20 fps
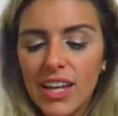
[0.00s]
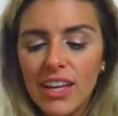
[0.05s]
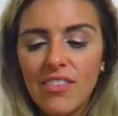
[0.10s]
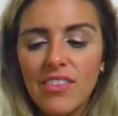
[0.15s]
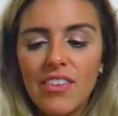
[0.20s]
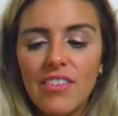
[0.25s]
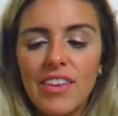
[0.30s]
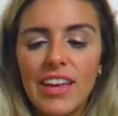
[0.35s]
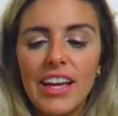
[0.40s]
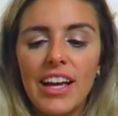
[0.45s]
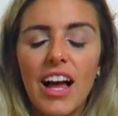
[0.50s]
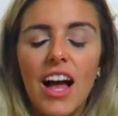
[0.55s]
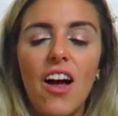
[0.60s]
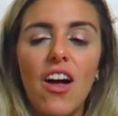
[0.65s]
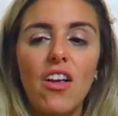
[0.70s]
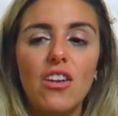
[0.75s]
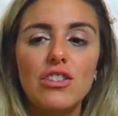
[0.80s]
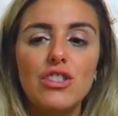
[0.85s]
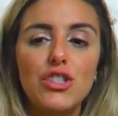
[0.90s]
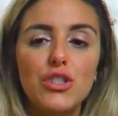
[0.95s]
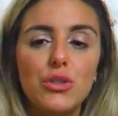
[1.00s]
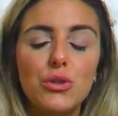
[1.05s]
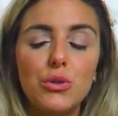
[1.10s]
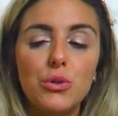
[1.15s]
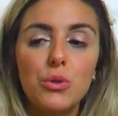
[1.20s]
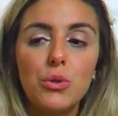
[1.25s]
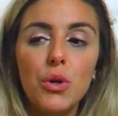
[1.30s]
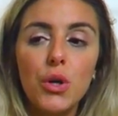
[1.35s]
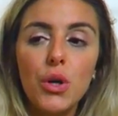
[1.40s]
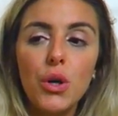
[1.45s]
And then like I'll
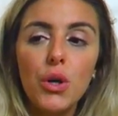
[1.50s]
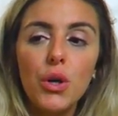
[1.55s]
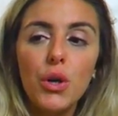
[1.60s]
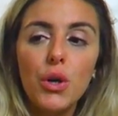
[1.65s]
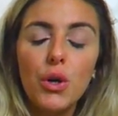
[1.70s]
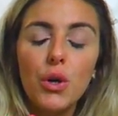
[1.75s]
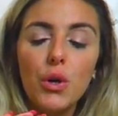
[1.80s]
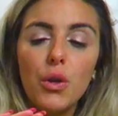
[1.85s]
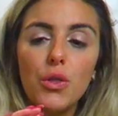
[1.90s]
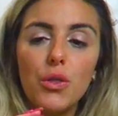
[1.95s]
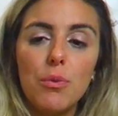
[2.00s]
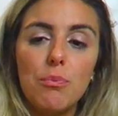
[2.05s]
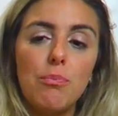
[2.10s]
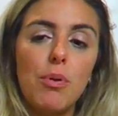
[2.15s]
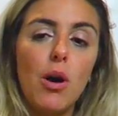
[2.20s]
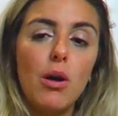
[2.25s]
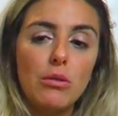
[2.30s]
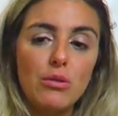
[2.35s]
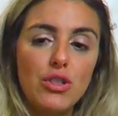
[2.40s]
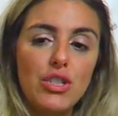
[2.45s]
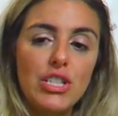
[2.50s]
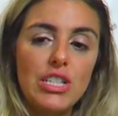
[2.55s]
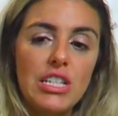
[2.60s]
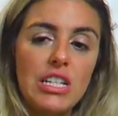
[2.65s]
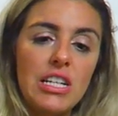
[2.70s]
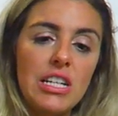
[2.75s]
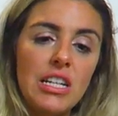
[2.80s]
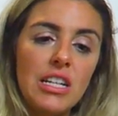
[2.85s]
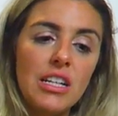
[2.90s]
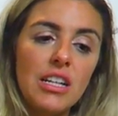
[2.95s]
do the
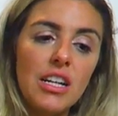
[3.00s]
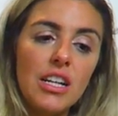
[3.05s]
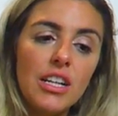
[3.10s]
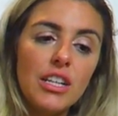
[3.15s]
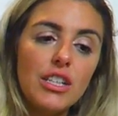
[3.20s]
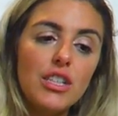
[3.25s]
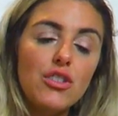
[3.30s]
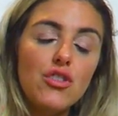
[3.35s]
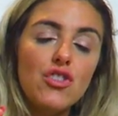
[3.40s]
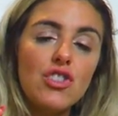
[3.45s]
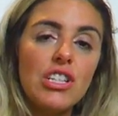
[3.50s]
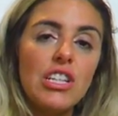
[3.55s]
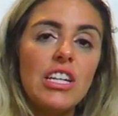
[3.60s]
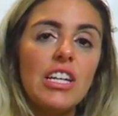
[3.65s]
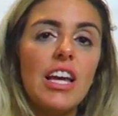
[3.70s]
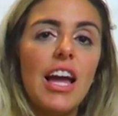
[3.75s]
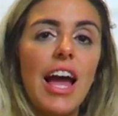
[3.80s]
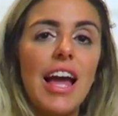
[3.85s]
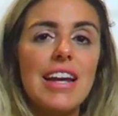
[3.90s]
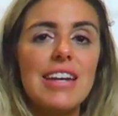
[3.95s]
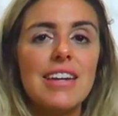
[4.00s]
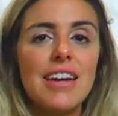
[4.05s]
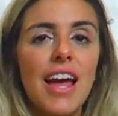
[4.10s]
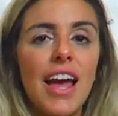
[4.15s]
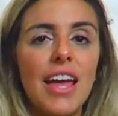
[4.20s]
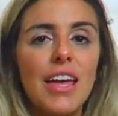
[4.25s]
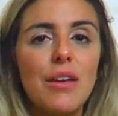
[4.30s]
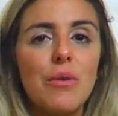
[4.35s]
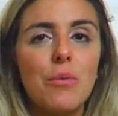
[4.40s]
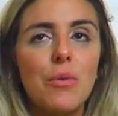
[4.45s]
posting usually at
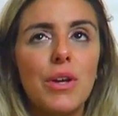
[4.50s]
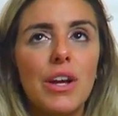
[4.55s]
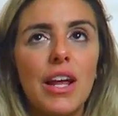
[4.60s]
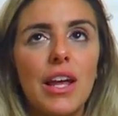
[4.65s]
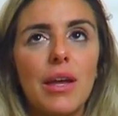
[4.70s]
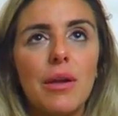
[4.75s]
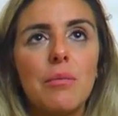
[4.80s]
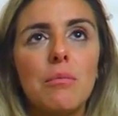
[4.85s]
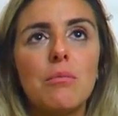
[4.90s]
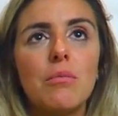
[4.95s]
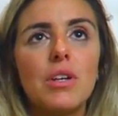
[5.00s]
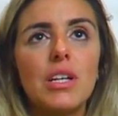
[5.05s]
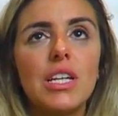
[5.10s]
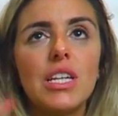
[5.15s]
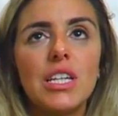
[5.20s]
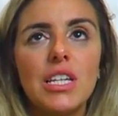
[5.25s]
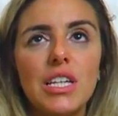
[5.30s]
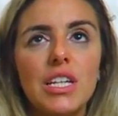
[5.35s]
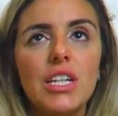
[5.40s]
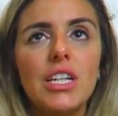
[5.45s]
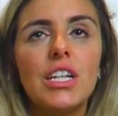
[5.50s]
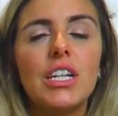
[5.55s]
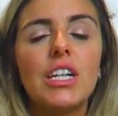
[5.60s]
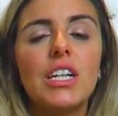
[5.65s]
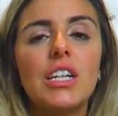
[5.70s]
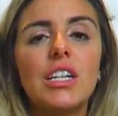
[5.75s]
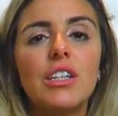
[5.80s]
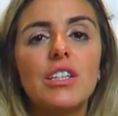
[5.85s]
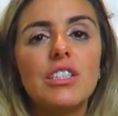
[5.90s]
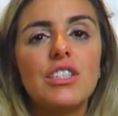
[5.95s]
night when I'm
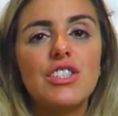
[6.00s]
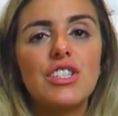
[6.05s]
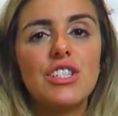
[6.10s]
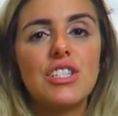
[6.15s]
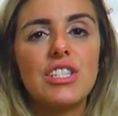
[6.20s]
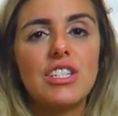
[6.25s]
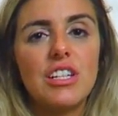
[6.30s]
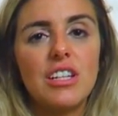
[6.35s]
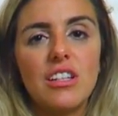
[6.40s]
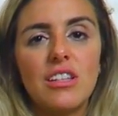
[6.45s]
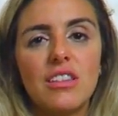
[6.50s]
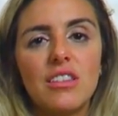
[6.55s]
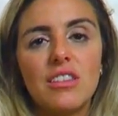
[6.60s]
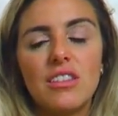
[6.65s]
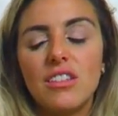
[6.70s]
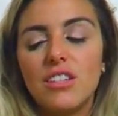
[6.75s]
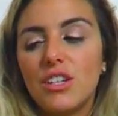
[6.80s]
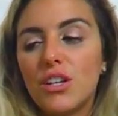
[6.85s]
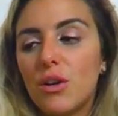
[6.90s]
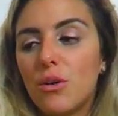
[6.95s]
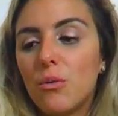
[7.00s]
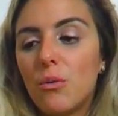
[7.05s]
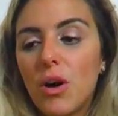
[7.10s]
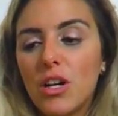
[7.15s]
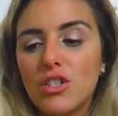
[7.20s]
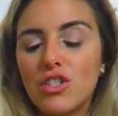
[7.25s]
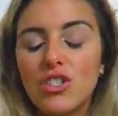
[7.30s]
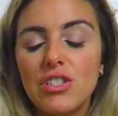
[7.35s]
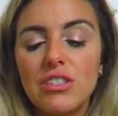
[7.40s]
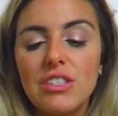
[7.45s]
here just in, you know,
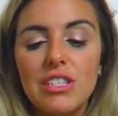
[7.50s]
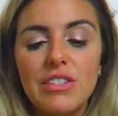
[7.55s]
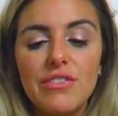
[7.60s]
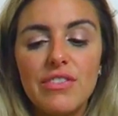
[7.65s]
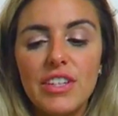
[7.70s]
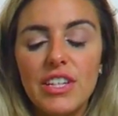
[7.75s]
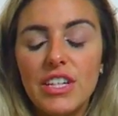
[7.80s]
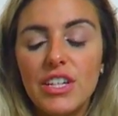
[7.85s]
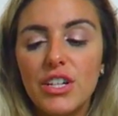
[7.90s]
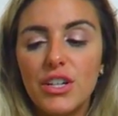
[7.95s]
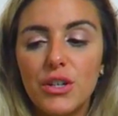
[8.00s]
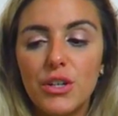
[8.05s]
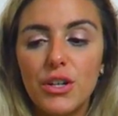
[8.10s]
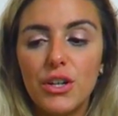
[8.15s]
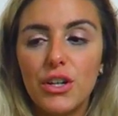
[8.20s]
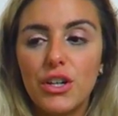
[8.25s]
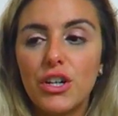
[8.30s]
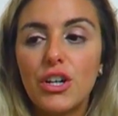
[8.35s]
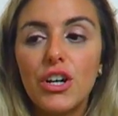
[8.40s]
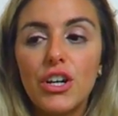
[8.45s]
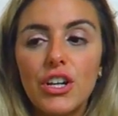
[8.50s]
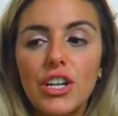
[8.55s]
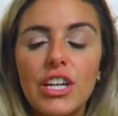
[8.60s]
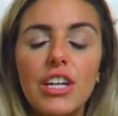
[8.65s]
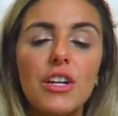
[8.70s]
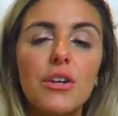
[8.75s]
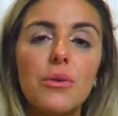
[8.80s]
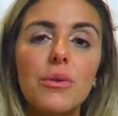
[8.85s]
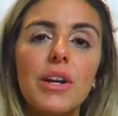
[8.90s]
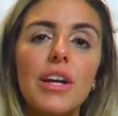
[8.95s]
watching TV or
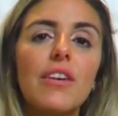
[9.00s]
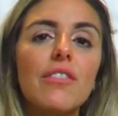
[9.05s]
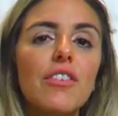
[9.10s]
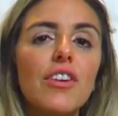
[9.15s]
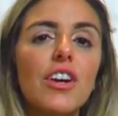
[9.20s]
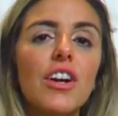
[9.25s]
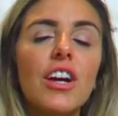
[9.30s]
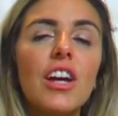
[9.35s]
cooking or whatever.